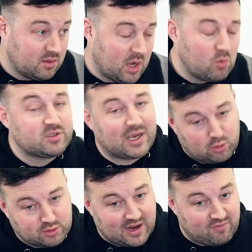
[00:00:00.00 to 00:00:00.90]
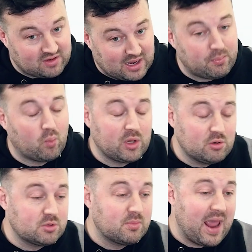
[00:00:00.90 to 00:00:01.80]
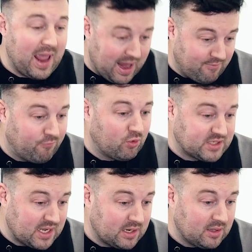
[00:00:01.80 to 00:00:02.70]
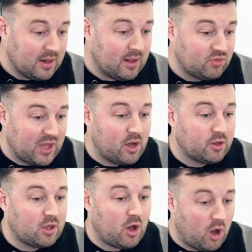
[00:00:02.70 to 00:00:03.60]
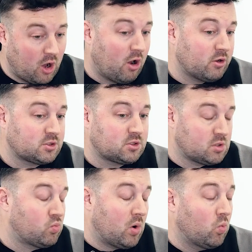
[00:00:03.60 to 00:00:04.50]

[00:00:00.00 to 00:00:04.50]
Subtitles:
I wouldn't say all day, every day, but we use them every day. They are the heart to what